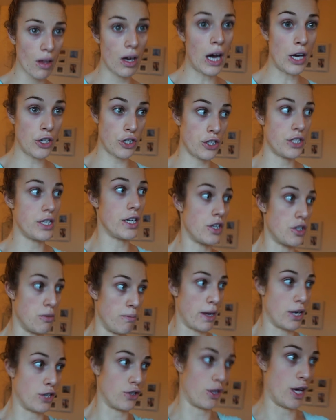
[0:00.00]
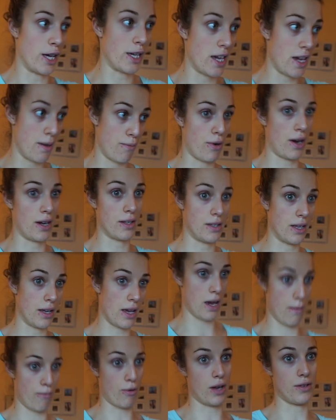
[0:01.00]
I just need to make sure that I keep practicing,
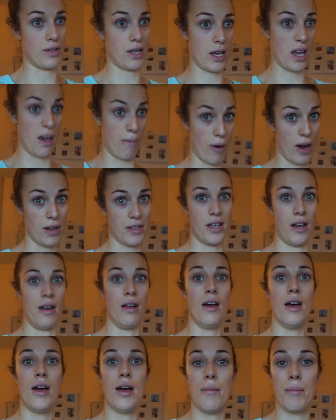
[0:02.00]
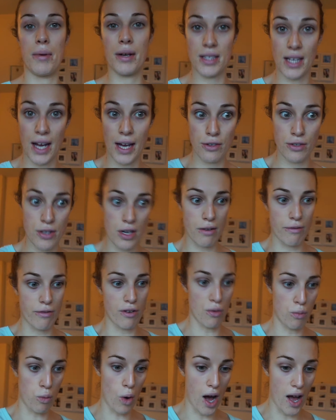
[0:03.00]
because I hadn't done it
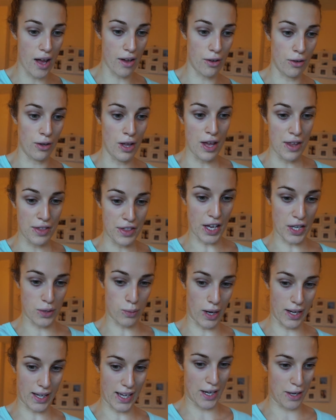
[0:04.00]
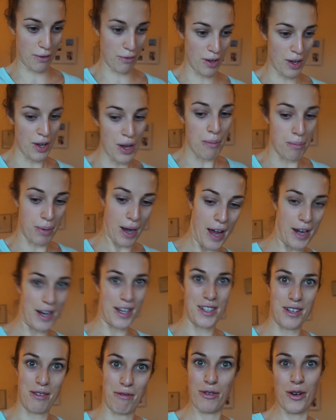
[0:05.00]
for a while. That's why I kind of
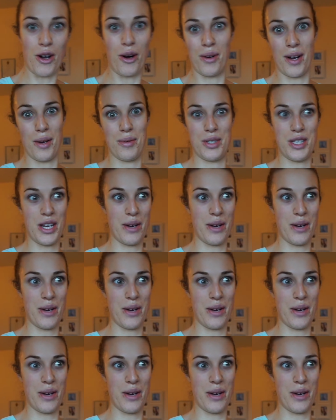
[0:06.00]
panicked and forgot what I was